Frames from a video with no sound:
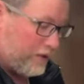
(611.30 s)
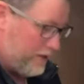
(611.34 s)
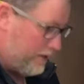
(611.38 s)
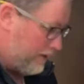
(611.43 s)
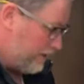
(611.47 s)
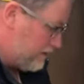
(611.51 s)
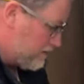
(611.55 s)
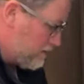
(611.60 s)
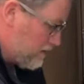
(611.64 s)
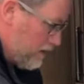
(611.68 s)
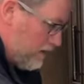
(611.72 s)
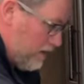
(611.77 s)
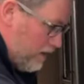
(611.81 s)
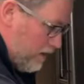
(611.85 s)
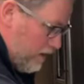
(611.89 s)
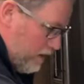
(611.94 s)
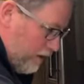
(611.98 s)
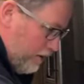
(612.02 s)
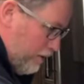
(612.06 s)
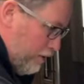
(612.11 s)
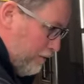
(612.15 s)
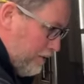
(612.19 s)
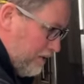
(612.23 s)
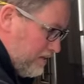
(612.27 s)
it, is
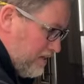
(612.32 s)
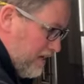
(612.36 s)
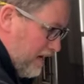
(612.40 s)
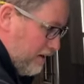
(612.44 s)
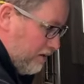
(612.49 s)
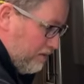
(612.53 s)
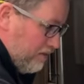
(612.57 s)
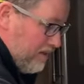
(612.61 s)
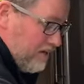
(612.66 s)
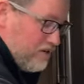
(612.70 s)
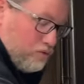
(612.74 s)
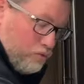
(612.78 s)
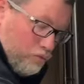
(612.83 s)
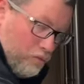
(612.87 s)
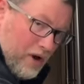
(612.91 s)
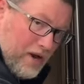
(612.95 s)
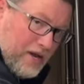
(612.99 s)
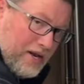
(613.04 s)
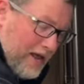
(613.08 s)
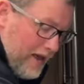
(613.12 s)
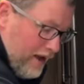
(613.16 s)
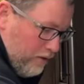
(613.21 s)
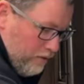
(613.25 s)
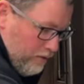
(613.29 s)
you can take this
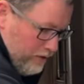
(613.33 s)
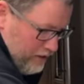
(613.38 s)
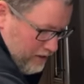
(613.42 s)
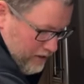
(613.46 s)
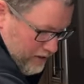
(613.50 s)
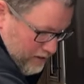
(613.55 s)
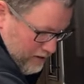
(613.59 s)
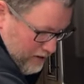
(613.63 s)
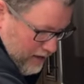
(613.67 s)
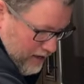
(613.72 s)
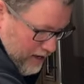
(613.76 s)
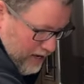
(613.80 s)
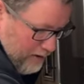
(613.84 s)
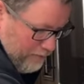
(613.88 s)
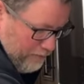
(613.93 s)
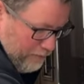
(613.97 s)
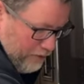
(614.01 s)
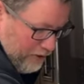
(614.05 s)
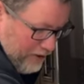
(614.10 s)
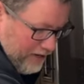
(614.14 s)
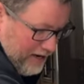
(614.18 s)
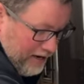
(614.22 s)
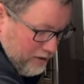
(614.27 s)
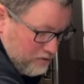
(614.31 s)
right out and
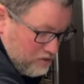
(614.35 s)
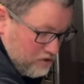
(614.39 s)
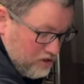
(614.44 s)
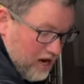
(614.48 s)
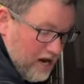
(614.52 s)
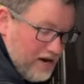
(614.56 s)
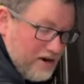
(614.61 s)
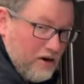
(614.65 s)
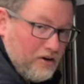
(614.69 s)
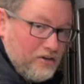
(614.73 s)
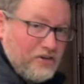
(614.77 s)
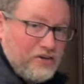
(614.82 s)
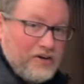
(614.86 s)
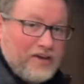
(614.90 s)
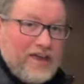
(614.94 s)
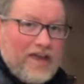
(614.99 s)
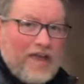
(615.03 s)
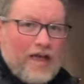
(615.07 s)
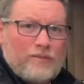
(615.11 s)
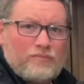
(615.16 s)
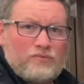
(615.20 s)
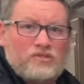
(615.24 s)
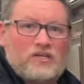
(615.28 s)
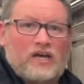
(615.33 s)
put it outside on your
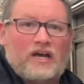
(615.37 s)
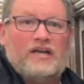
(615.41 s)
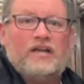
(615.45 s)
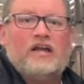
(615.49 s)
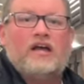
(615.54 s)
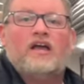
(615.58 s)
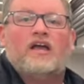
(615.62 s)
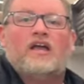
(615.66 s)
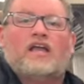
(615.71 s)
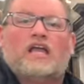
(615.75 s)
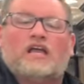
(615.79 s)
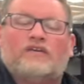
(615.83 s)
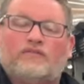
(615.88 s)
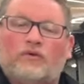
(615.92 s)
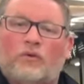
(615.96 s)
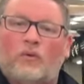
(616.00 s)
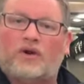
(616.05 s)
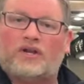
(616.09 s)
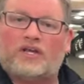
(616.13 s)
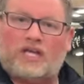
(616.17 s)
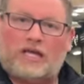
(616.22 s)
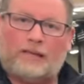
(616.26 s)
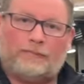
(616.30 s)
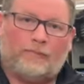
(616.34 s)
campsite if you
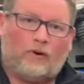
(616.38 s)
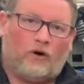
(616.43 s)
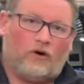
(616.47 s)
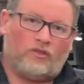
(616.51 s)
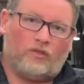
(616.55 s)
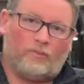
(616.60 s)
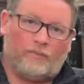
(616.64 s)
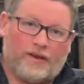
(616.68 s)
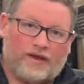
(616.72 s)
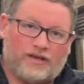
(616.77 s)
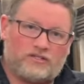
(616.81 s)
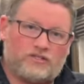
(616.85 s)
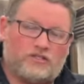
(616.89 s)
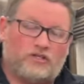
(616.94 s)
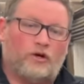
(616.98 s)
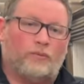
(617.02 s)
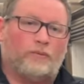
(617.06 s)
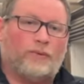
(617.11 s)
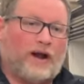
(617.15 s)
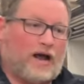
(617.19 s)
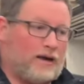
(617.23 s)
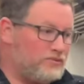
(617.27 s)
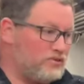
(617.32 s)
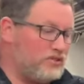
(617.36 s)
want to keep all the mess, you know,
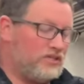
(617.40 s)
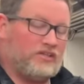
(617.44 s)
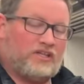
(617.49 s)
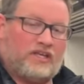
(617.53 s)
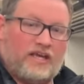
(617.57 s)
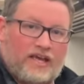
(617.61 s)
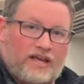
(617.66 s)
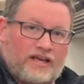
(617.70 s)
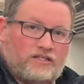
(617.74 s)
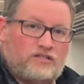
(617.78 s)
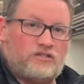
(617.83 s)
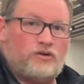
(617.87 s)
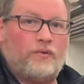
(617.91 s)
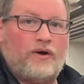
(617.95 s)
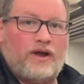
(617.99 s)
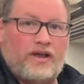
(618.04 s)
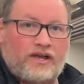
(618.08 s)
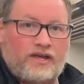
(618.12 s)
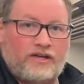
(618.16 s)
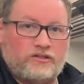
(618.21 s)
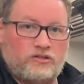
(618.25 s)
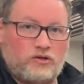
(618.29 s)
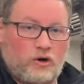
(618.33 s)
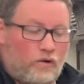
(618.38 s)
perhaps you get the kids,
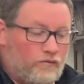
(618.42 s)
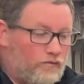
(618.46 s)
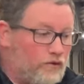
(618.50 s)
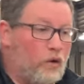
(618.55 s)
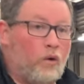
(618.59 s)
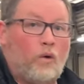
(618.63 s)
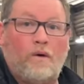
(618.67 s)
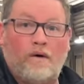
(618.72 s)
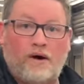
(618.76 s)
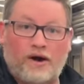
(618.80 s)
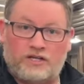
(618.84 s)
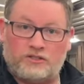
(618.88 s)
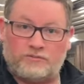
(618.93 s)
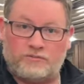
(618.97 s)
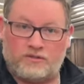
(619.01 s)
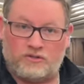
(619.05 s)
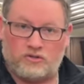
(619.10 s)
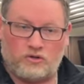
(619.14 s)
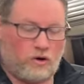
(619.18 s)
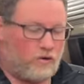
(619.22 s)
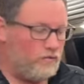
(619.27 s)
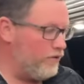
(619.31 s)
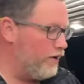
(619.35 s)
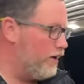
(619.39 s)
grandkids over or husbands
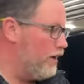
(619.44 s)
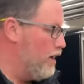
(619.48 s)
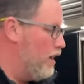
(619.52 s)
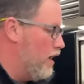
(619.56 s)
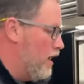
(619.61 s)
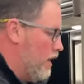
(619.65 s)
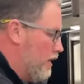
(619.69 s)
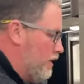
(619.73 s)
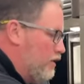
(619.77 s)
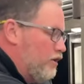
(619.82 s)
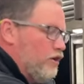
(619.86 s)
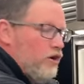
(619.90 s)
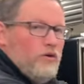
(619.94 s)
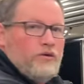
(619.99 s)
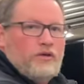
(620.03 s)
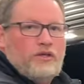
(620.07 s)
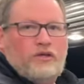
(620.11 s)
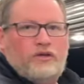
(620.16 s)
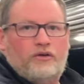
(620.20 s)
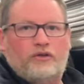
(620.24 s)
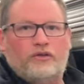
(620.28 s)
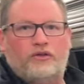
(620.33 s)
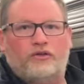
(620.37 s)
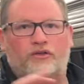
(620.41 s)
over, you know,
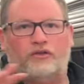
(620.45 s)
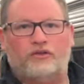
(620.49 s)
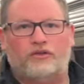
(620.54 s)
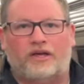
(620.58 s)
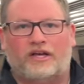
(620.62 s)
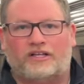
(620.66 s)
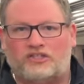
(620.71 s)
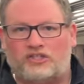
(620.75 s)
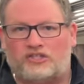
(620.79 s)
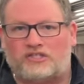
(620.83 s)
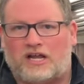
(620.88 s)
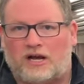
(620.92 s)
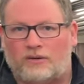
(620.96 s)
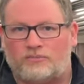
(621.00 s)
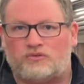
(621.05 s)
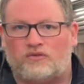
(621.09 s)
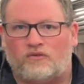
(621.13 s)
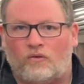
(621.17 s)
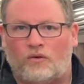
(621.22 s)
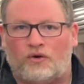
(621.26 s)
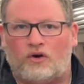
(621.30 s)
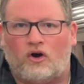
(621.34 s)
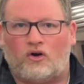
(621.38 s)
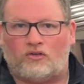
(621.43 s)
it just helps
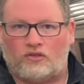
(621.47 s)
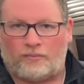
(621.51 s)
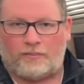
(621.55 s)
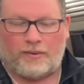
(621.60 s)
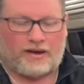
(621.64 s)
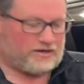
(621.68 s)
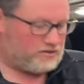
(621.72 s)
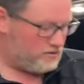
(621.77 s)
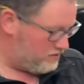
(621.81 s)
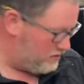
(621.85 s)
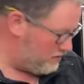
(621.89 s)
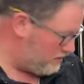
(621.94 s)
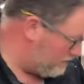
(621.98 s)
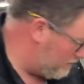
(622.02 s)
avoid all the mess.